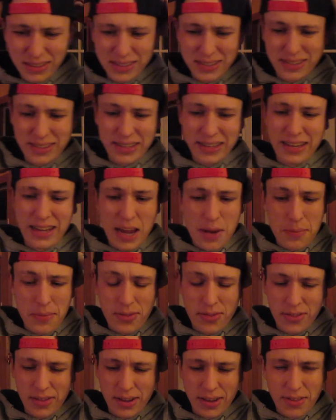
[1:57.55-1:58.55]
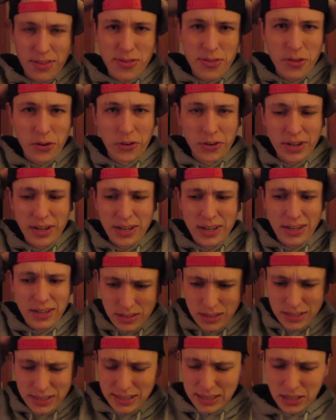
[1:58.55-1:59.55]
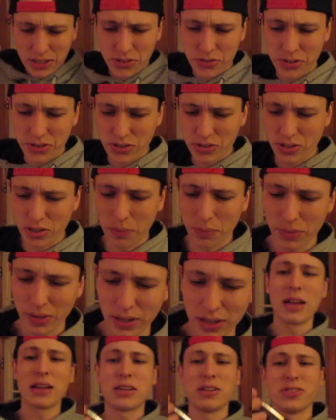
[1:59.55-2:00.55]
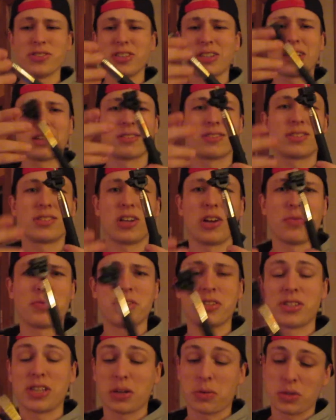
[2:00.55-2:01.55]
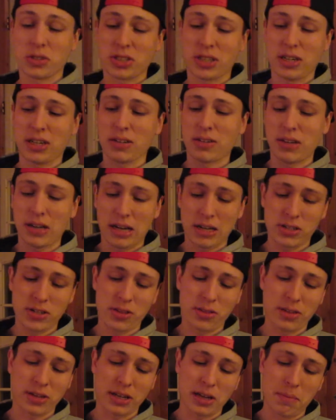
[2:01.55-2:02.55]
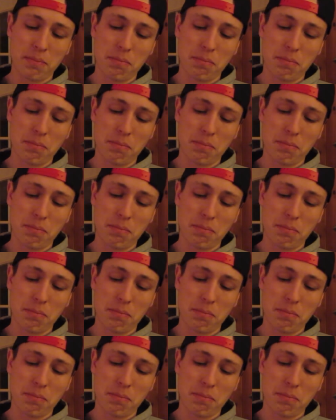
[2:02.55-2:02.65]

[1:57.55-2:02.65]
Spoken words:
this thing came with like 30 accessories or something. Here's like a selfie stick, which I actually think I